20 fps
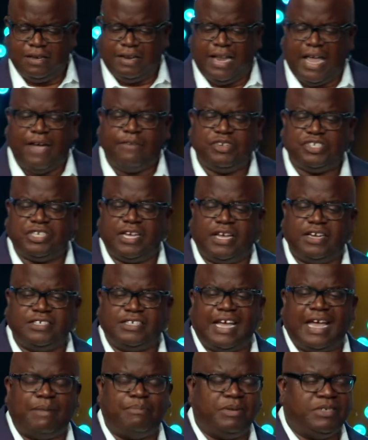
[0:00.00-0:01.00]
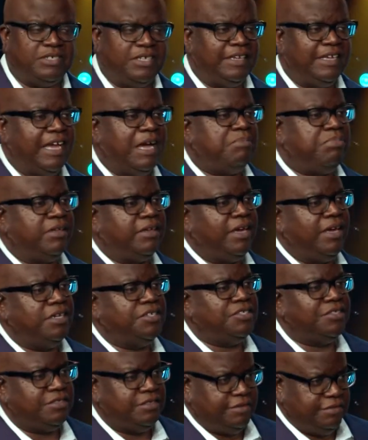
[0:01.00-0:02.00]
Life change happens in the
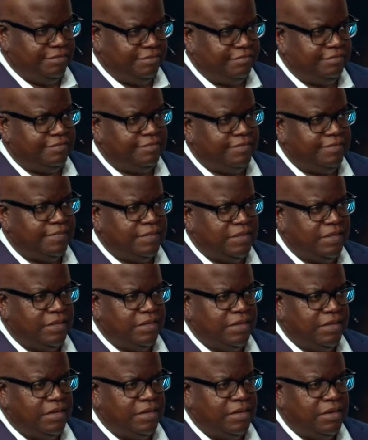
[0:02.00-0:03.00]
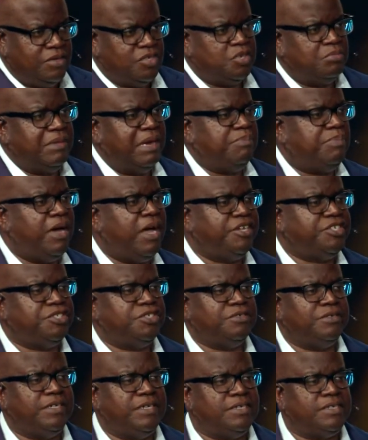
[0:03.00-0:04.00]
application. So my
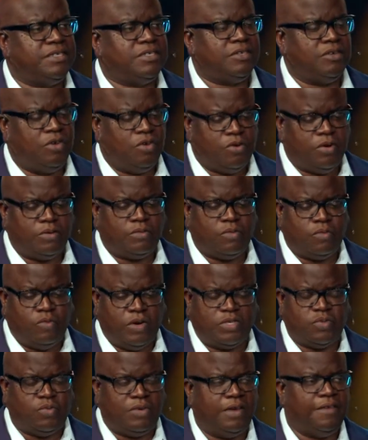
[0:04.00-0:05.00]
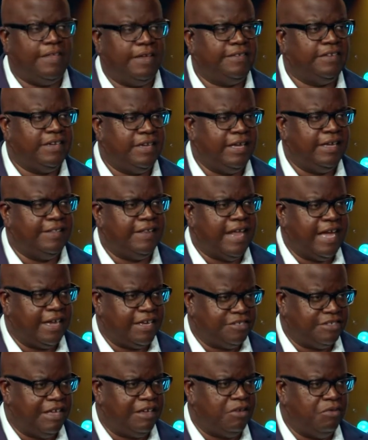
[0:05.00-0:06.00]
posture is, Lord, what's one thing today that I
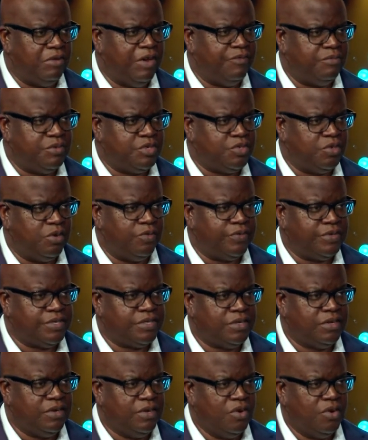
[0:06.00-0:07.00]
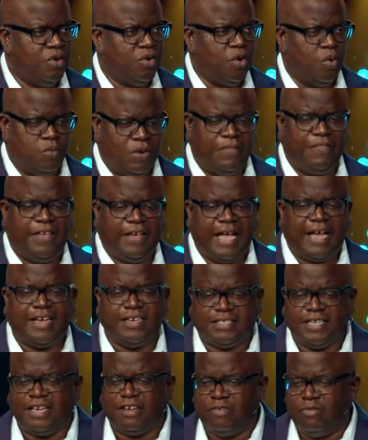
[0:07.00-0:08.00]
can take away from a service, or one thing I
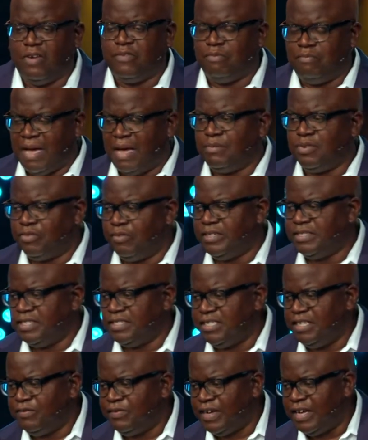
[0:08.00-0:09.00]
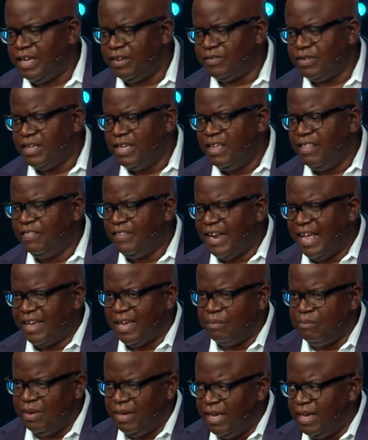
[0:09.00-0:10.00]
can take away from Bible 365 that I
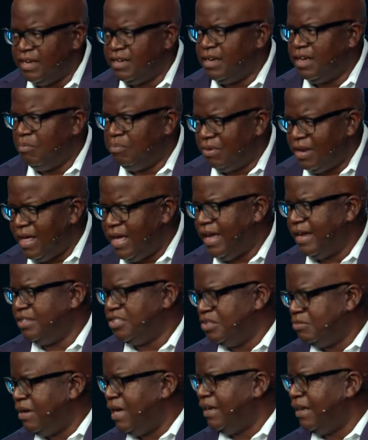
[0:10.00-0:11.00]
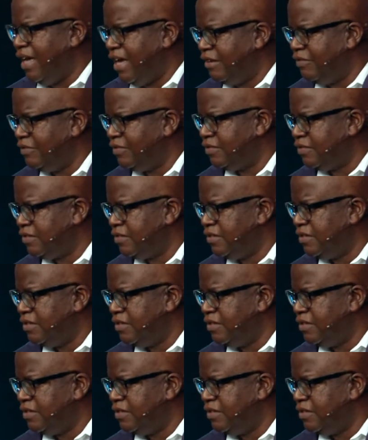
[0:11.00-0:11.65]
can begin applying to my life?